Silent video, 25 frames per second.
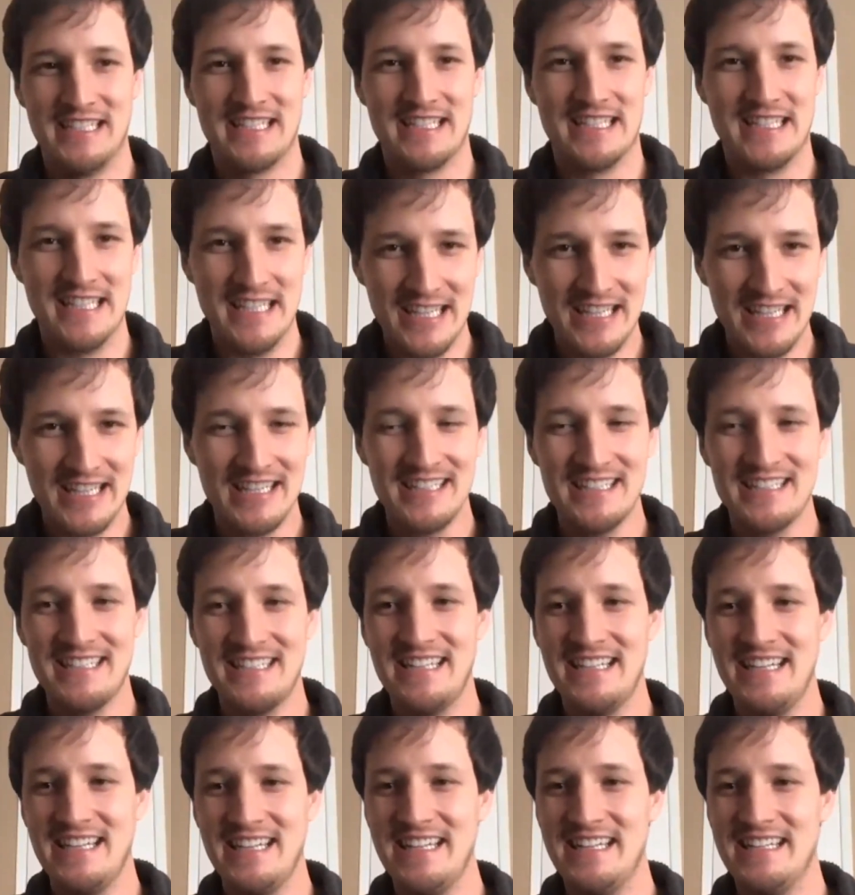God
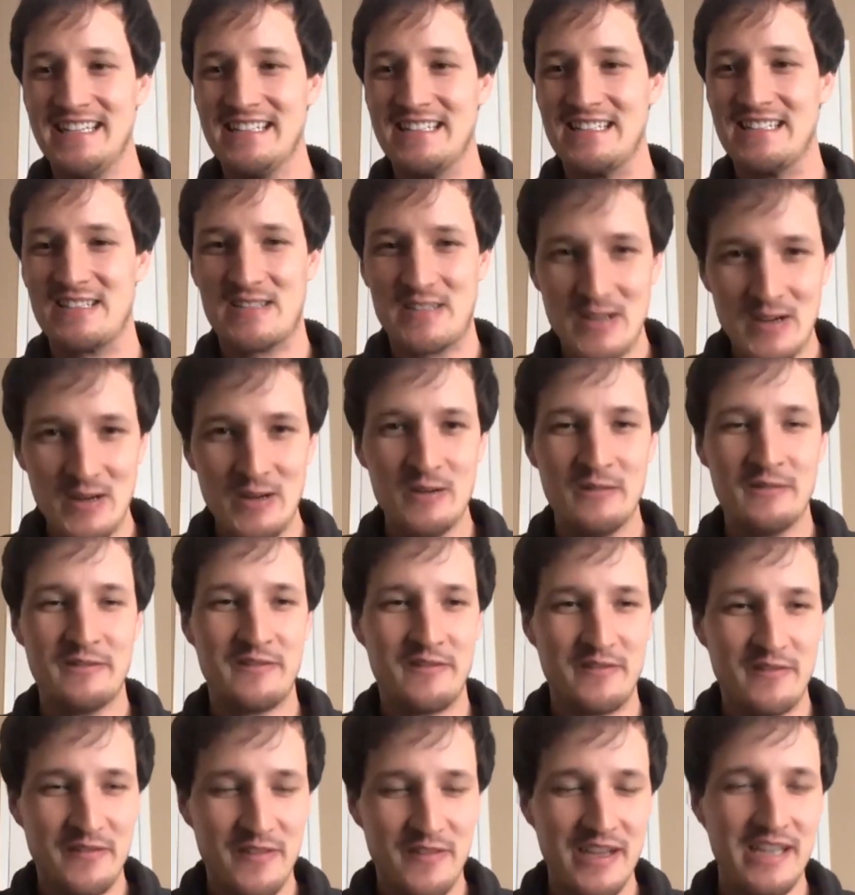is so
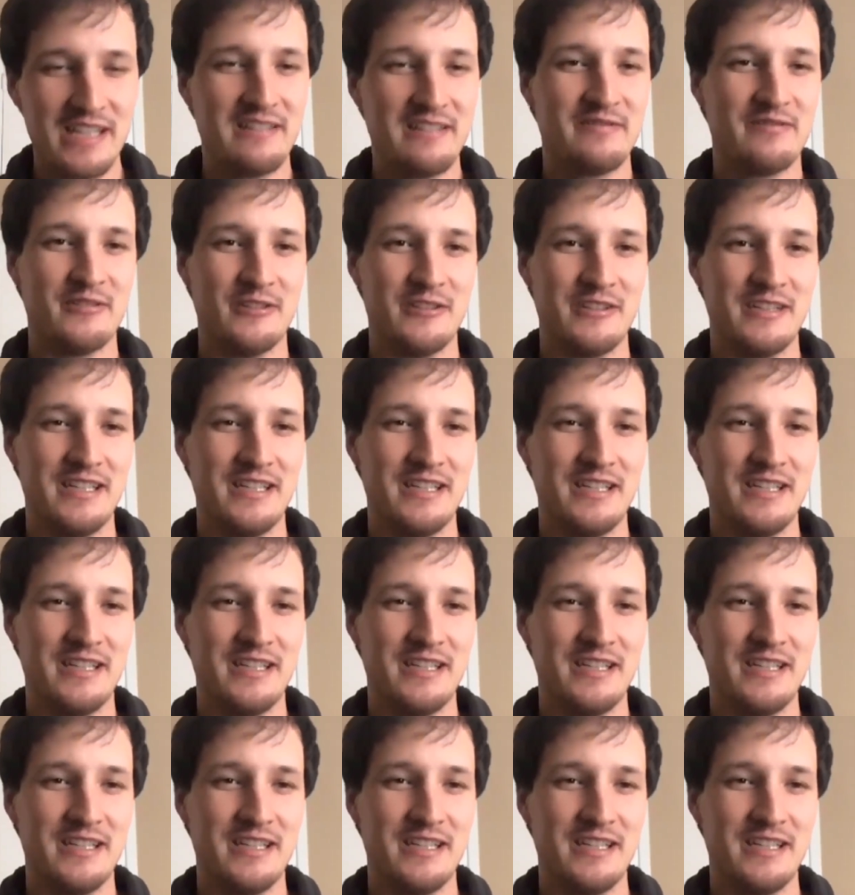faithful.